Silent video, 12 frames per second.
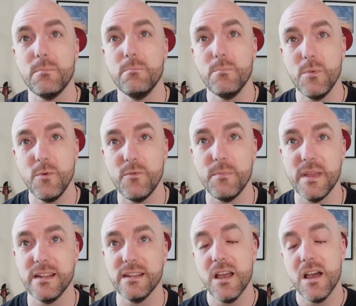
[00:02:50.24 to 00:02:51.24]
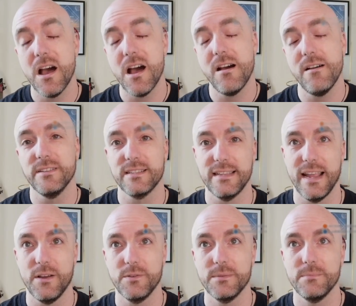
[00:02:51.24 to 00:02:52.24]
movement of a
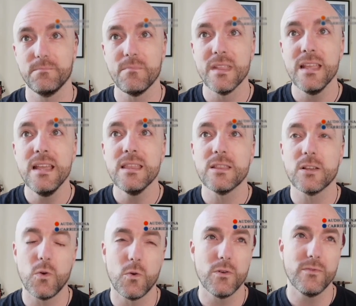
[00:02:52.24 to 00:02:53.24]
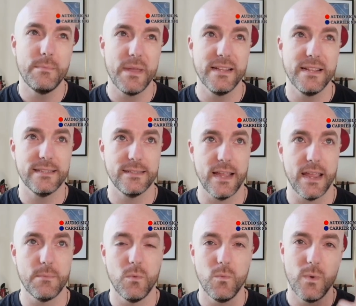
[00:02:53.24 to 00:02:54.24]
sound. The core remains the same.
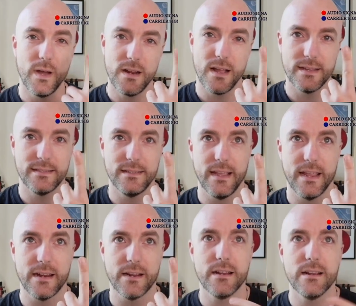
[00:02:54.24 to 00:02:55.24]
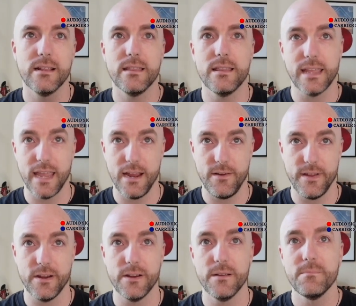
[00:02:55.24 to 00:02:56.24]
One oscillator, the
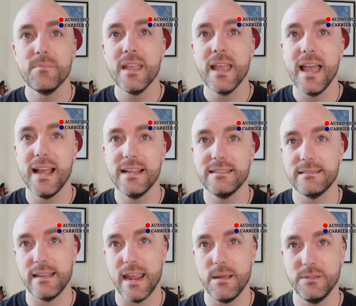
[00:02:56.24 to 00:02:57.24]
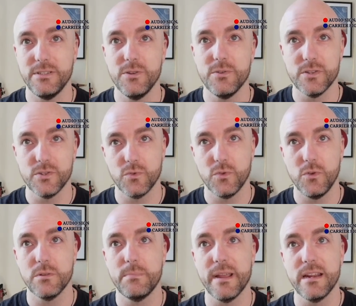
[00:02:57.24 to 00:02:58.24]
carrier, has its amplitude
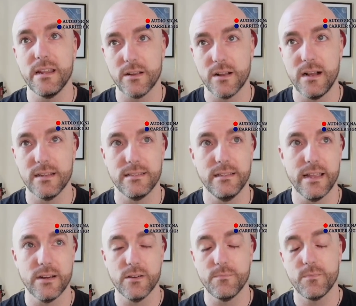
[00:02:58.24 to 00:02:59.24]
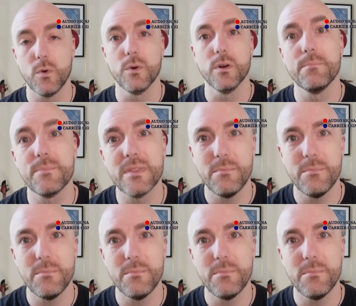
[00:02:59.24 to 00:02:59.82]
controlled by another oscillator, or the